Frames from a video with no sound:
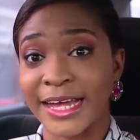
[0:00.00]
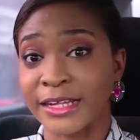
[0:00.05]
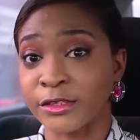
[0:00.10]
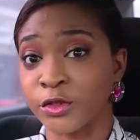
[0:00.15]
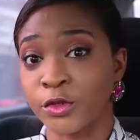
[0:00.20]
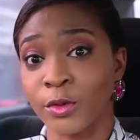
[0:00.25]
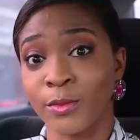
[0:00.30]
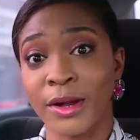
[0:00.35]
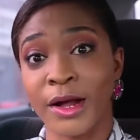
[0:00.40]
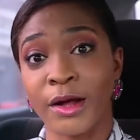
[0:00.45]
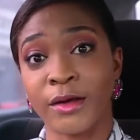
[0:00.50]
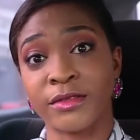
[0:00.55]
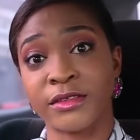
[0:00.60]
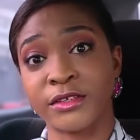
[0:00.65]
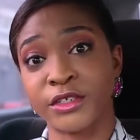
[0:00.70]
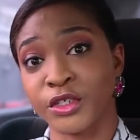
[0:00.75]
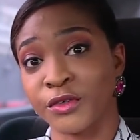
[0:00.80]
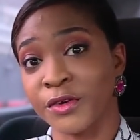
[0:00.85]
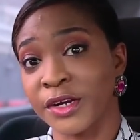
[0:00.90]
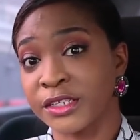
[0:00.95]
and somehow
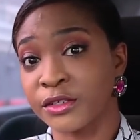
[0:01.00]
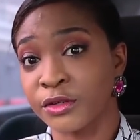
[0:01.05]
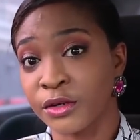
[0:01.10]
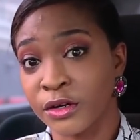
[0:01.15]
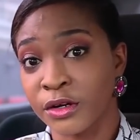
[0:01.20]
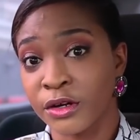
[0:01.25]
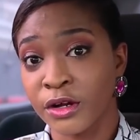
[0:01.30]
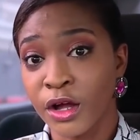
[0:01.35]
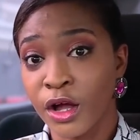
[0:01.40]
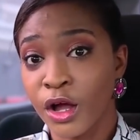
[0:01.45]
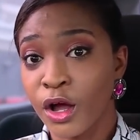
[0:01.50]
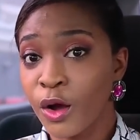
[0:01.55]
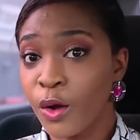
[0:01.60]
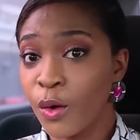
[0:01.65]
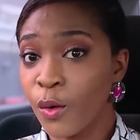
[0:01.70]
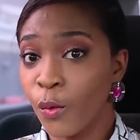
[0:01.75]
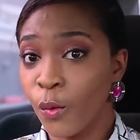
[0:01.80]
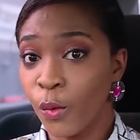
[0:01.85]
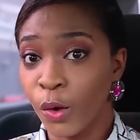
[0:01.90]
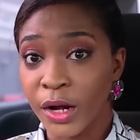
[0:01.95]
the director
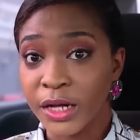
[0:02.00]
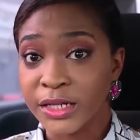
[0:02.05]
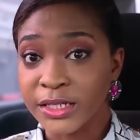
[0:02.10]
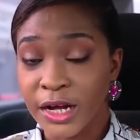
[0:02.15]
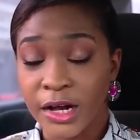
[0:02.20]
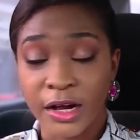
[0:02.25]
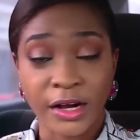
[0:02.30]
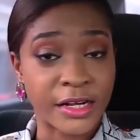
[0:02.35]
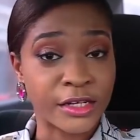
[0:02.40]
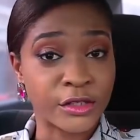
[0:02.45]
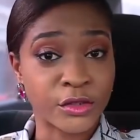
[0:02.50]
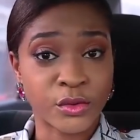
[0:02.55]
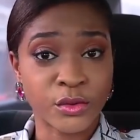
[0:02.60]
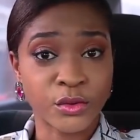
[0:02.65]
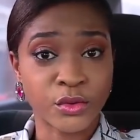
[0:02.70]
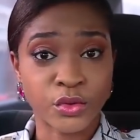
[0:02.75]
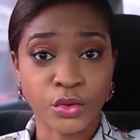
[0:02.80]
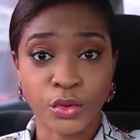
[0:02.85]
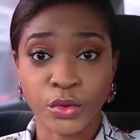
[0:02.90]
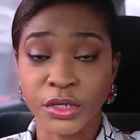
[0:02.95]
worked her into
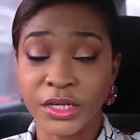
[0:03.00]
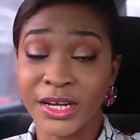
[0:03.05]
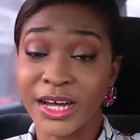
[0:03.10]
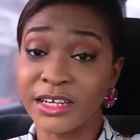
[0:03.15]
the story.